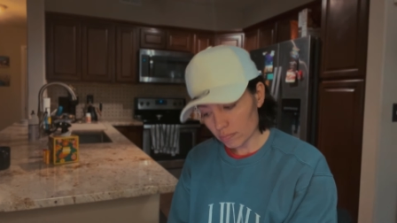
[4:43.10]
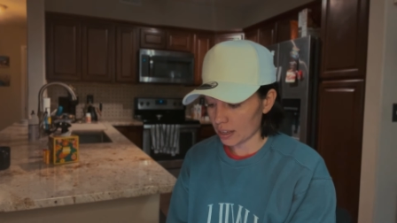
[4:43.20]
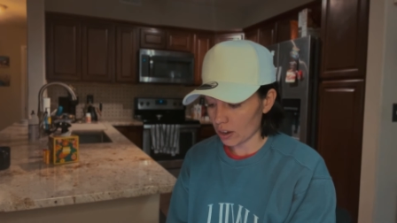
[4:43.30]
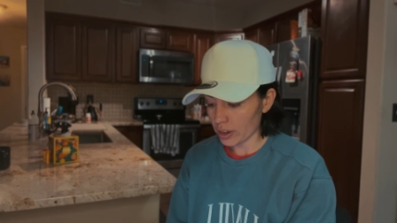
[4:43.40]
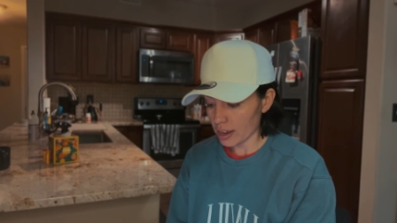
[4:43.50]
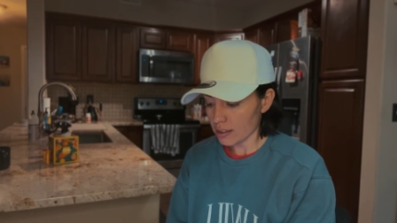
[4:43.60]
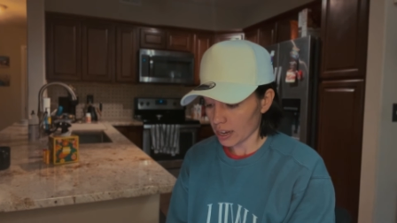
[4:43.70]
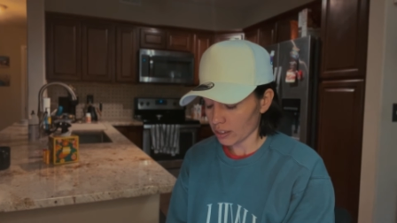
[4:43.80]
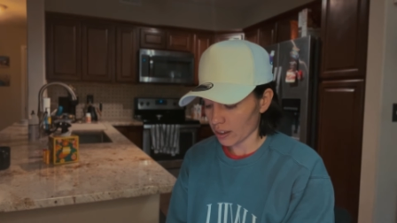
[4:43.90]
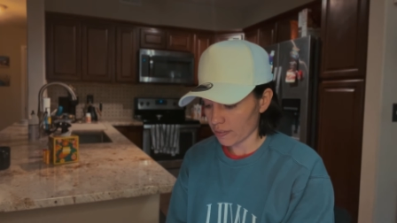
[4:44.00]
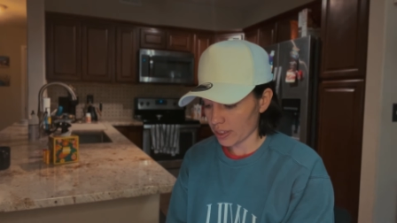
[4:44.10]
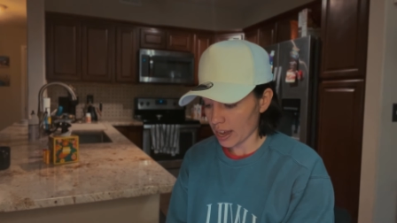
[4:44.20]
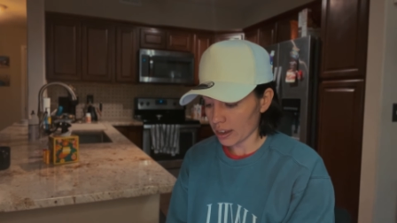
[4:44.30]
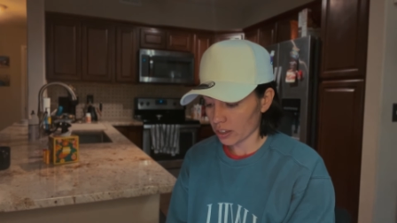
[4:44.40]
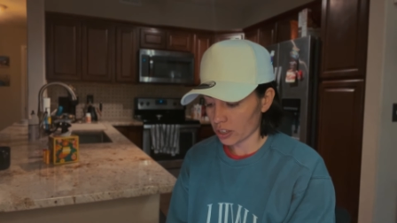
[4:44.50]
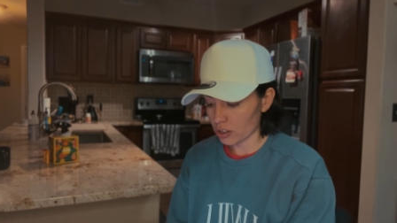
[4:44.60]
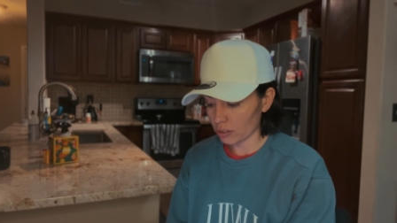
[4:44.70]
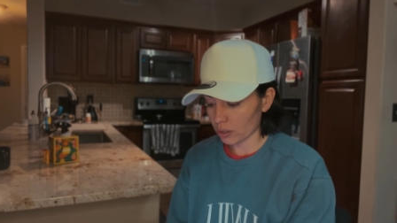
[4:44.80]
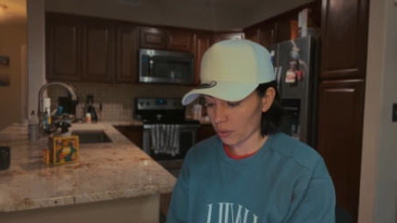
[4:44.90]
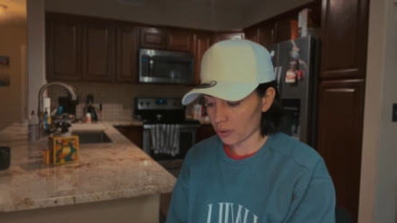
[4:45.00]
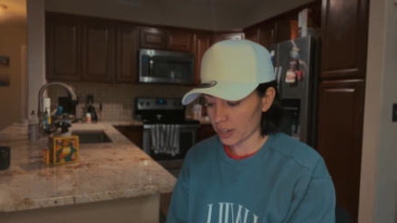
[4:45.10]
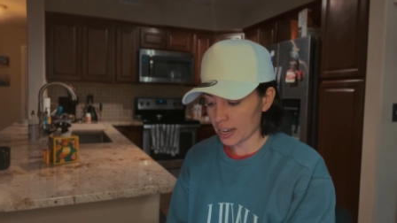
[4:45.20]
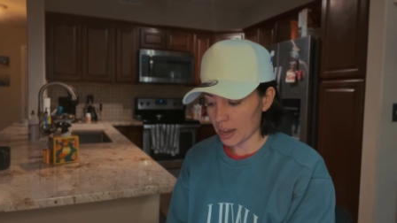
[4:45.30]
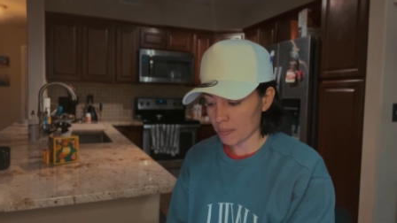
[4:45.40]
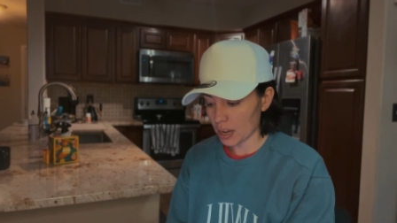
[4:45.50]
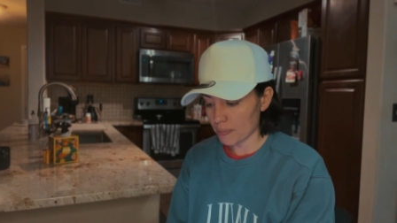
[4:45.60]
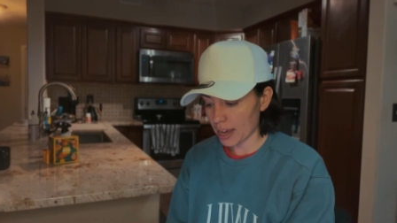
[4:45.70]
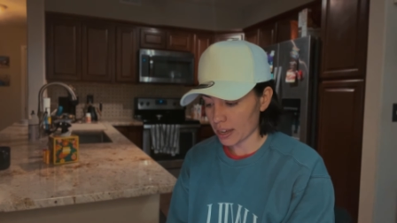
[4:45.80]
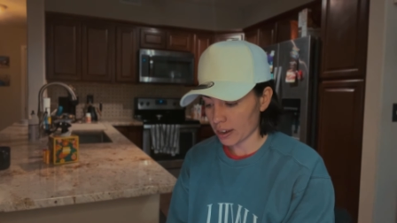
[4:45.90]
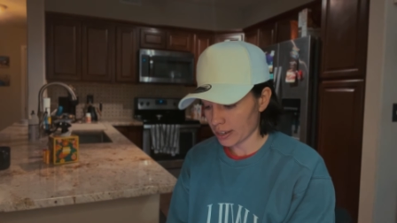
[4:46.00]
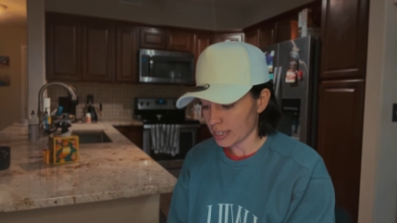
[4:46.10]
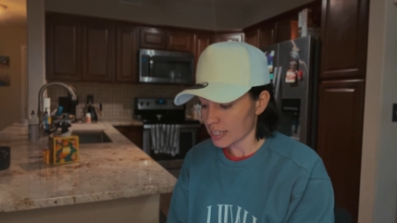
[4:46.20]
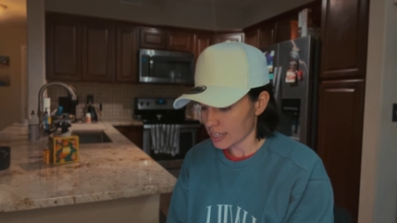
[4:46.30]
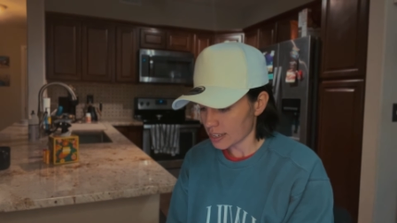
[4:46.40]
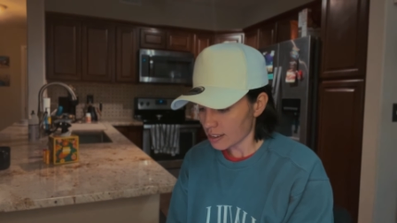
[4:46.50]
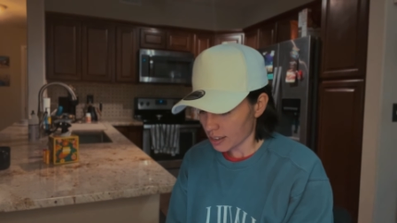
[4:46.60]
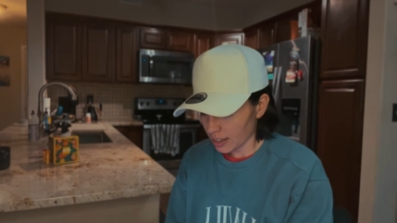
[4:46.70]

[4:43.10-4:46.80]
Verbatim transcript: Okay, I love that. Cute little 30-day money back guarantee.